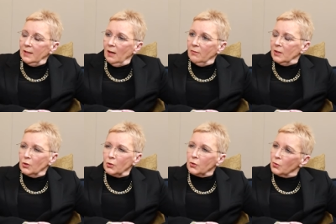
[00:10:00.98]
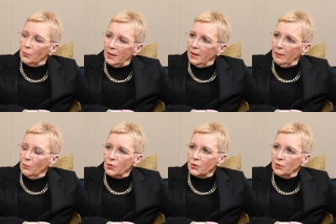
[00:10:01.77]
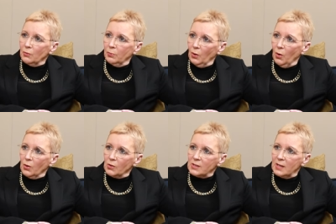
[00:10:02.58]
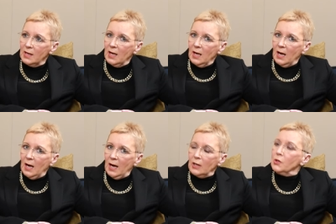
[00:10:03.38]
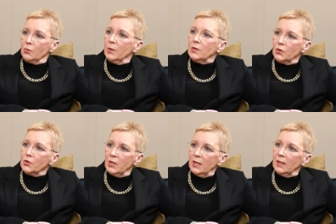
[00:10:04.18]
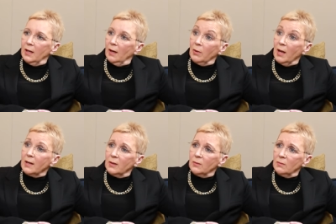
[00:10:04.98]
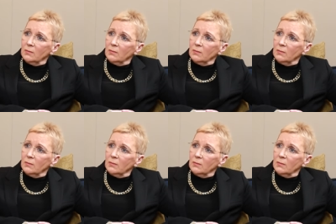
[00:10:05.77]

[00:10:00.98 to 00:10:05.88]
having so many emotional blocks, I just went straight into a blackout.